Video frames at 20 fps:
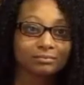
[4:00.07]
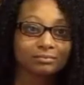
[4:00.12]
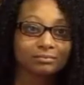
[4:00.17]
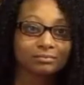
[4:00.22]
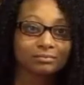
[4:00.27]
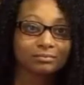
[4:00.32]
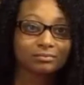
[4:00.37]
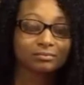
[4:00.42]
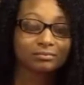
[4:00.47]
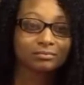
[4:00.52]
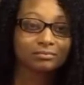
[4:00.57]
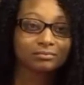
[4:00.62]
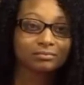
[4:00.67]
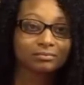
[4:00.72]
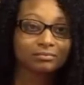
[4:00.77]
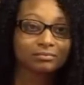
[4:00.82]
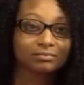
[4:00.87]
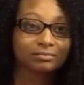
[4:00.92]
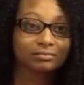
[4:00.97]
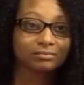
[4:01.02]

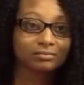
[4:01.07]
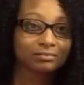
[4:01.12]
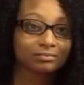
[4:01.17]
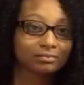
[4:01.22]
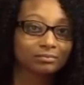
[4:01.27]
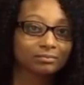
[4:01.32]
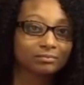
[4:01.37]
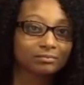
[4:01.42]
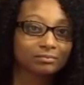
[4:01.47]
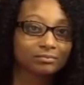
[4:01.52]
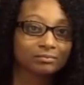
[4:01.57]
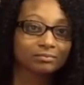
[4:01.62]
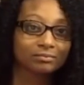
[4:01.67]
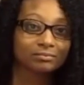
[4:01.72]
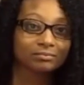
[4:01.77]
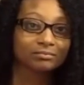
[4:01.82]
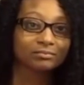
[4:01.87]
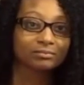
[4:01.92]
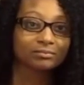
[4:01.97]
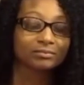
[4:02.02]

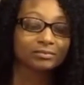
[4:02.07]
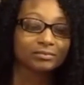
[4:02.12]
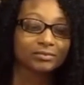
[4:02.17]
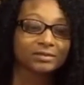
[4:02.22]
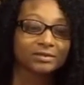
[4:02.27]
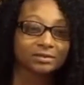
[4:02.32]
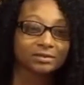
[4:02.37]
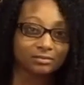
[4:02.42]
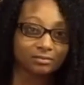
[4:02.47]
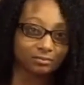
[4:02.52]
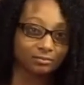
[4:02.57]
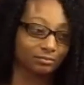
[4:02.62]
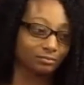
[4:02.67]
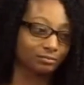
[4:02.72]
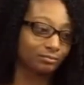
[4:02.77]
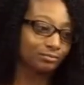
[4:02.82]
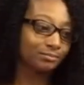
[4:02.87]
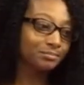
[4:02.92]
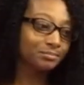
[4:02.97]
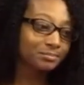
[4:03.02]

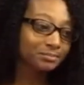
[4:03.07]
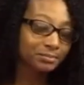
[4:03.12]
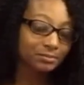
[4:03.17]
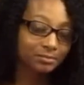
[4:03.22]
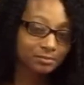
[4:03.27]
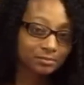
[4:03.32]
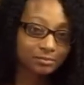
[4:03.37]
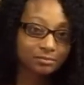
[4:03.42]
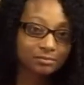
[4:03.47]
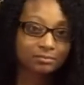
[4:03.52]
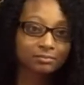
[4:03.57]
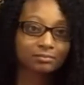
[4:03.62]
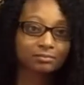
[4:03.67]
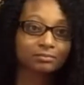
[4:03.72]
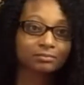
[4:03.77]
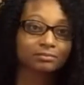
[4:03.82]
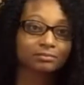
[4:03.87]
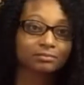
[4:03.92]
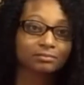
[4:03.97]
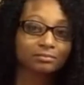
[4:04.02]

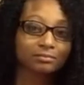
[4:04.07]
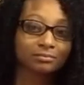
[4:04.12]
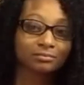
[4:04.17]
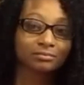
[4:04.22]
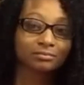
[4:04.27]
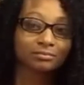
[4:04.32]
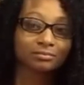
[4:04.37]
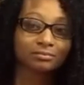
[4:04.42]
No words are spoken by the person on screen.